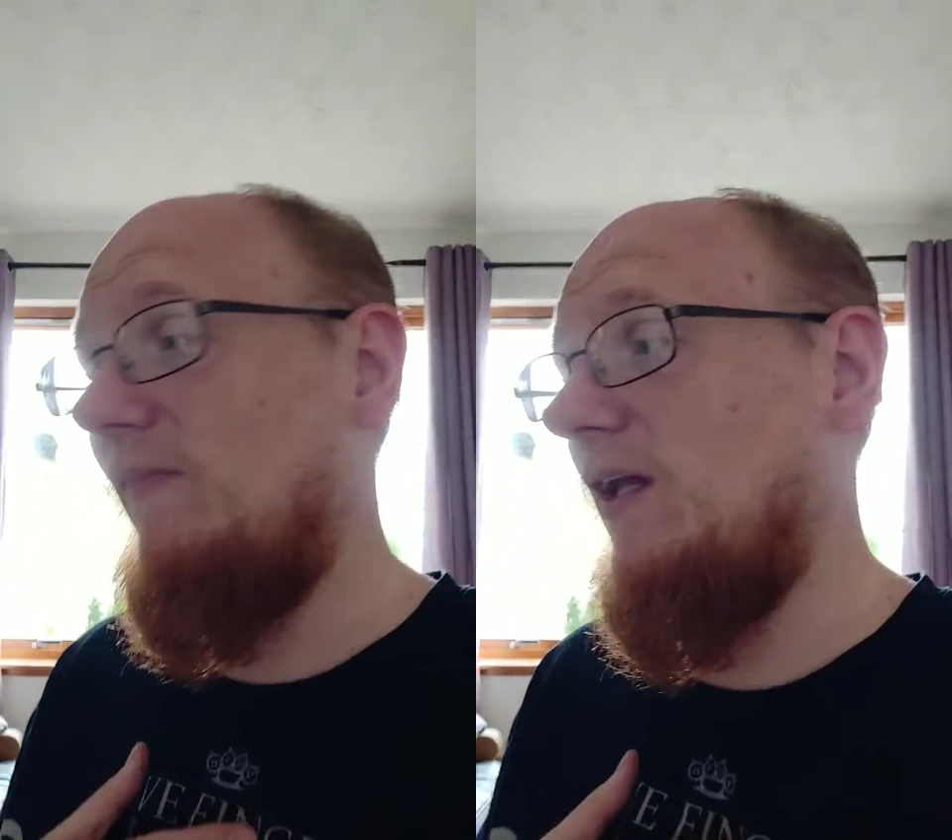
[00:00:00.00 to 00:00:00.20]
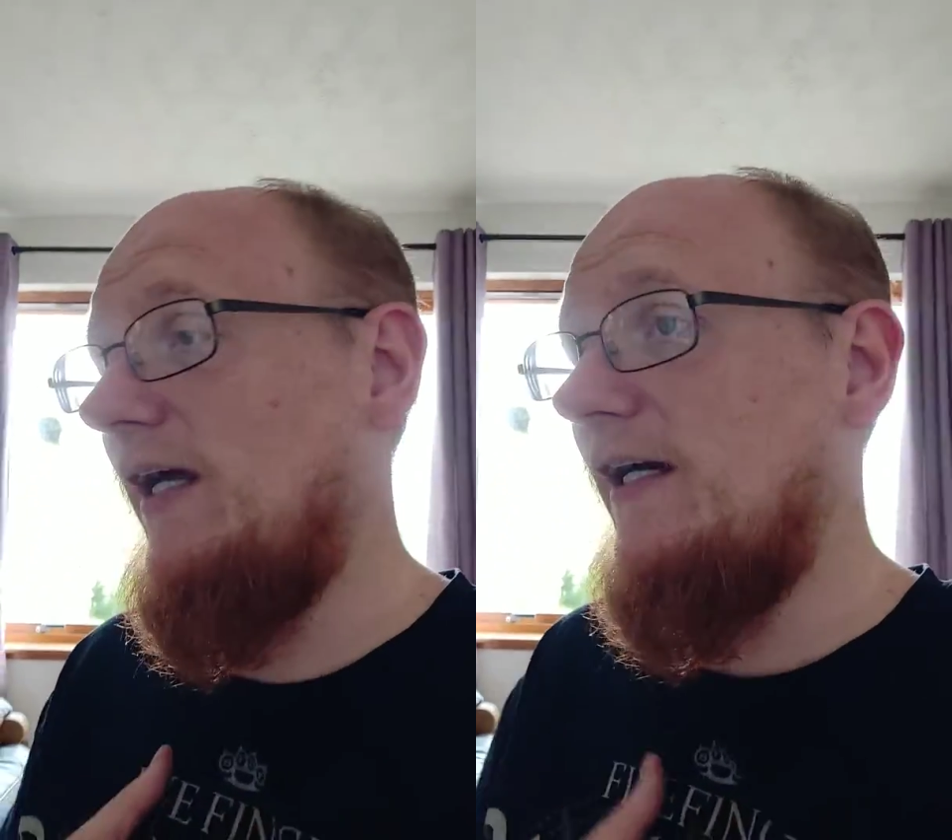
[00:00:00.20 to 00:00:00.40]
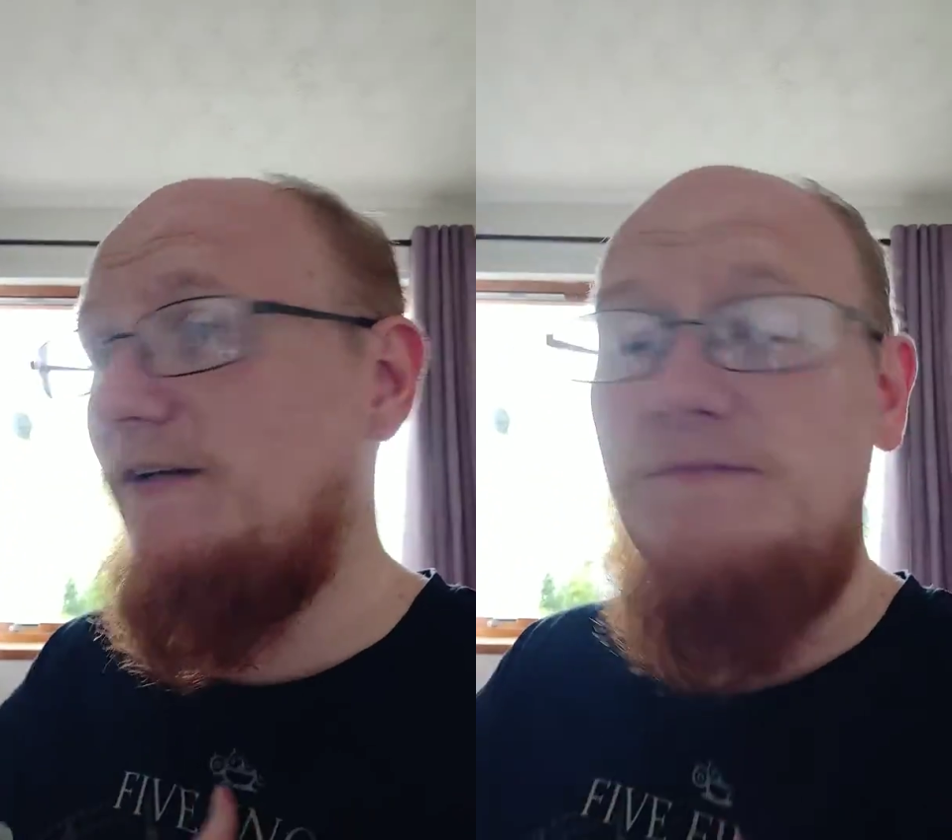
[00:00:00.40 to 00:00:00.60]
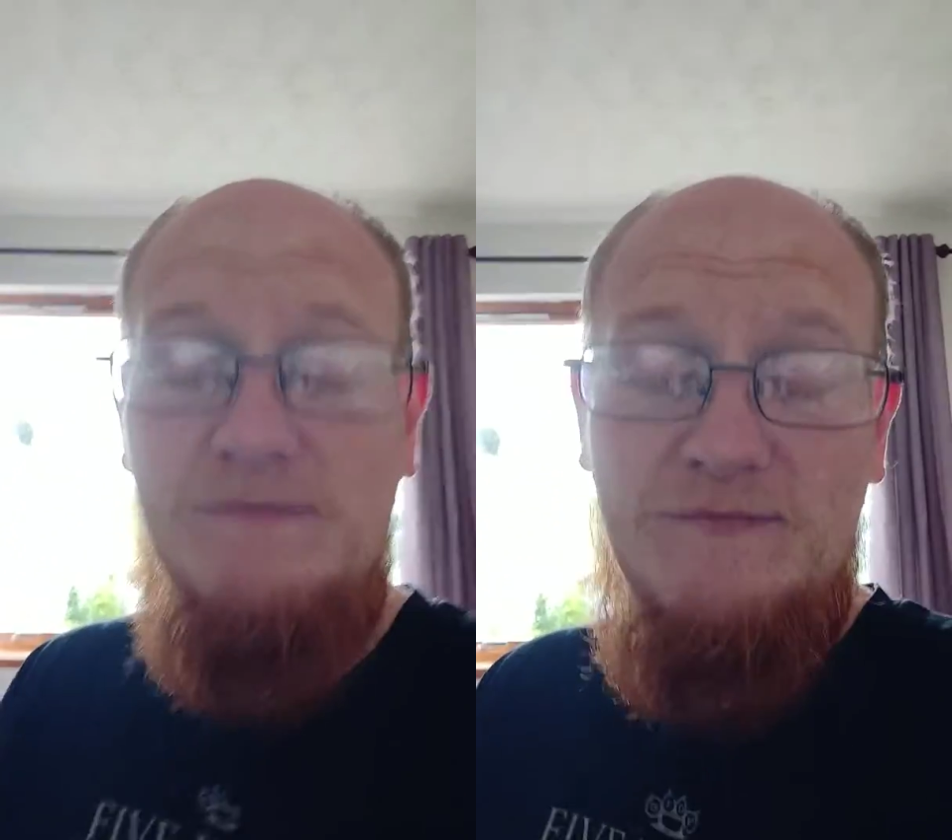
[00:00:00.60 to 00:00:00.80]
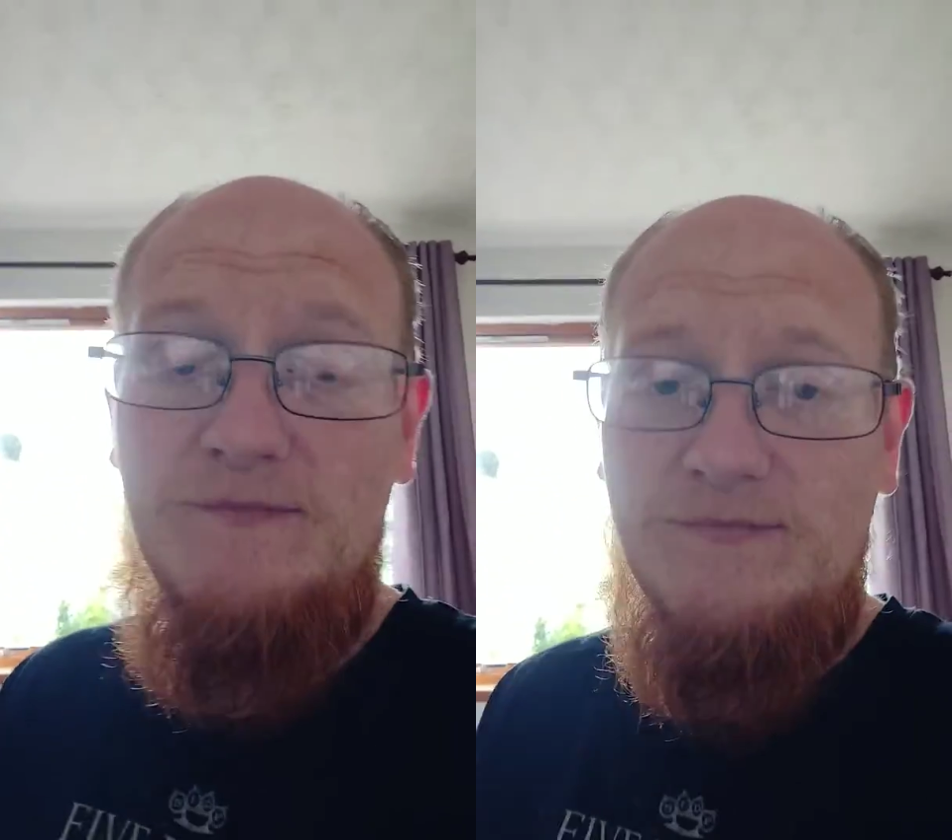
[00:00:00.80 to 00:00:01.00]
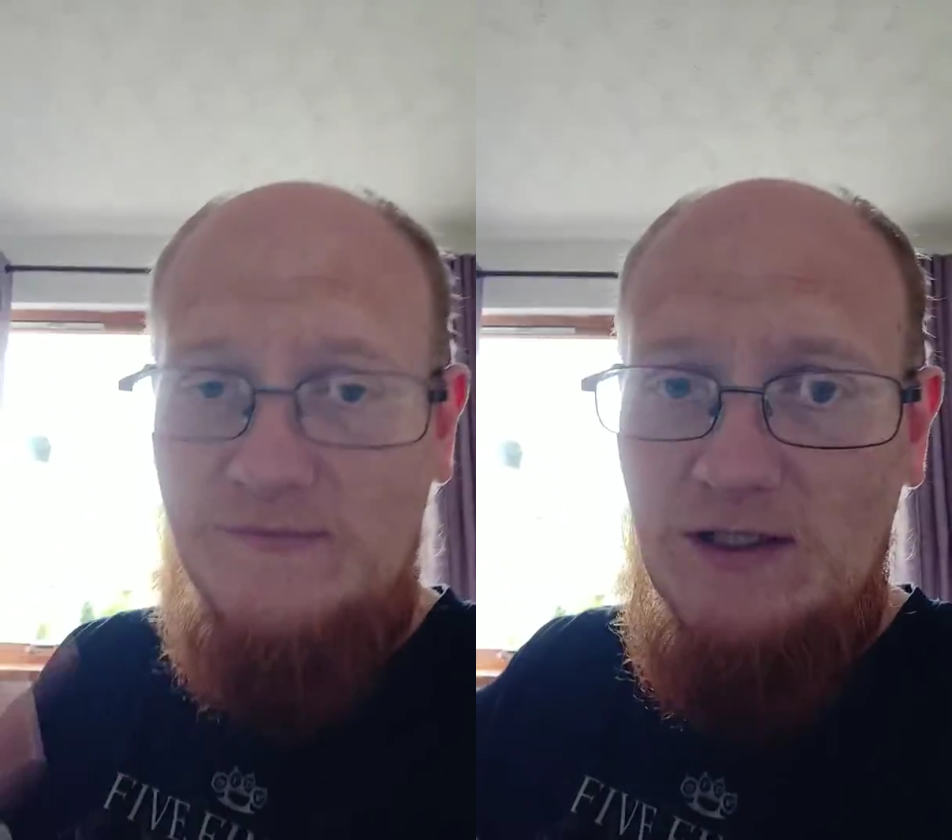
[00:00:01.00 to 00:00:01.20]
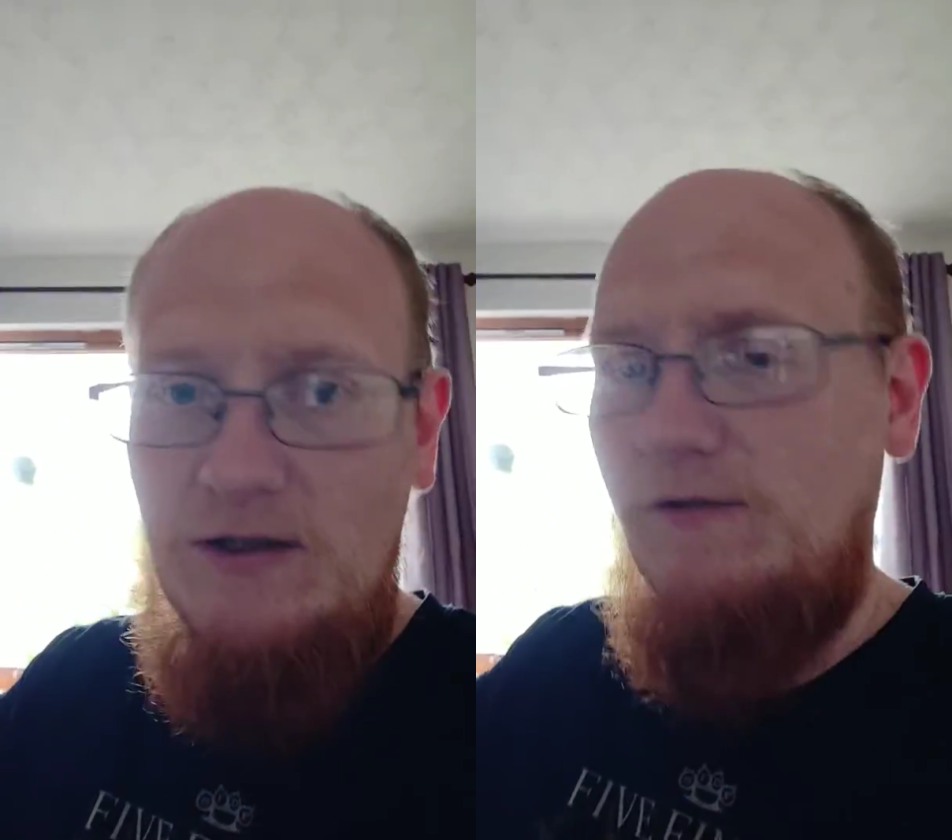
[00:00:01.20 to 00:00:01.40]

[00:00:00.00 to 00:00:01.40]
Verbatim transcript: Uh, a